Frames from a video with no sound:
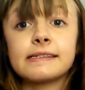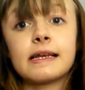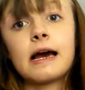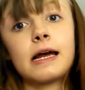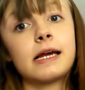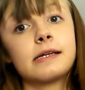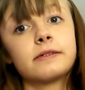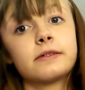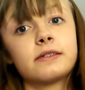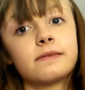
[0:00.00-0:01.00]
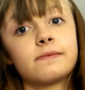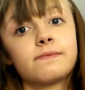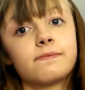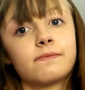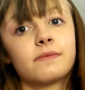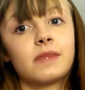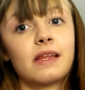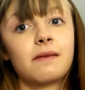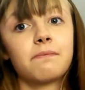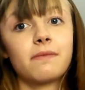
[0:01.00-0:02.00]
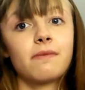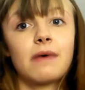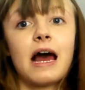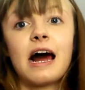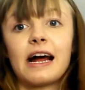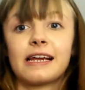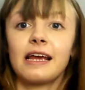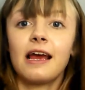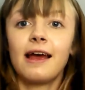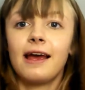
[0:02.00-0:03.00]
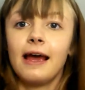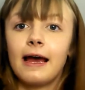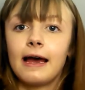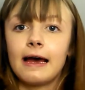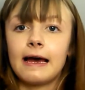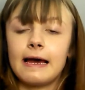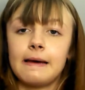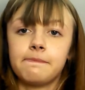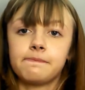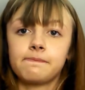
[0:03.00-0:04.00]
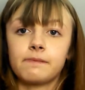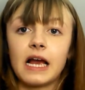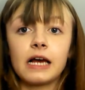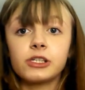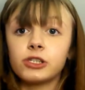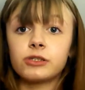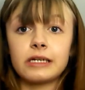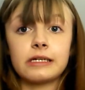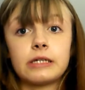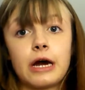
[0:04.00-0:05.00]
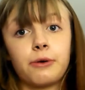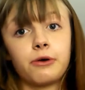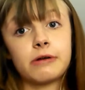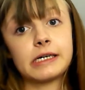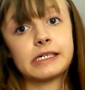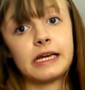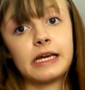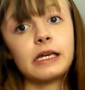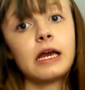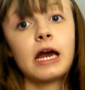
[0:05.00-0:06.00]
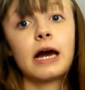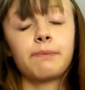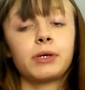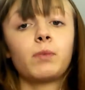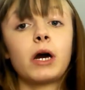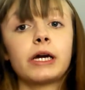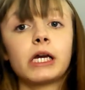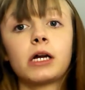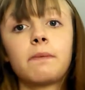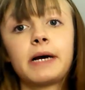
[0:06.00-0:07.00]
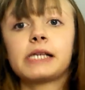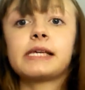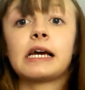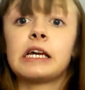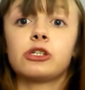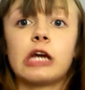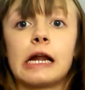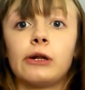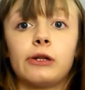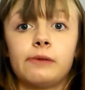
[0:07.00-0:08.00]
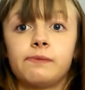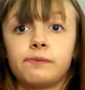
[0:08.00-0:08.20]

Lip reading: guys, and hi. As you didn't know already, I've been working on my second channel,